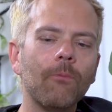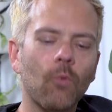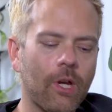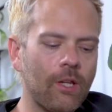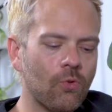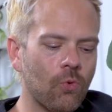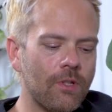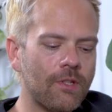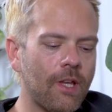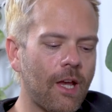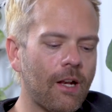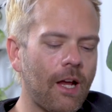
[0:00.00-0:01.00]
We're getting towards
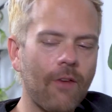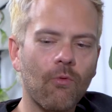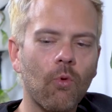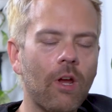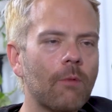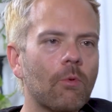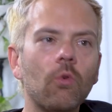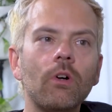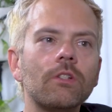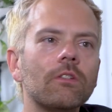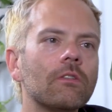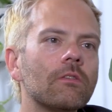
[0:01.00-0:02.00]
the end. I have random
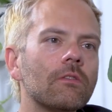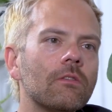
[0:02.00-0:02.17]
questions.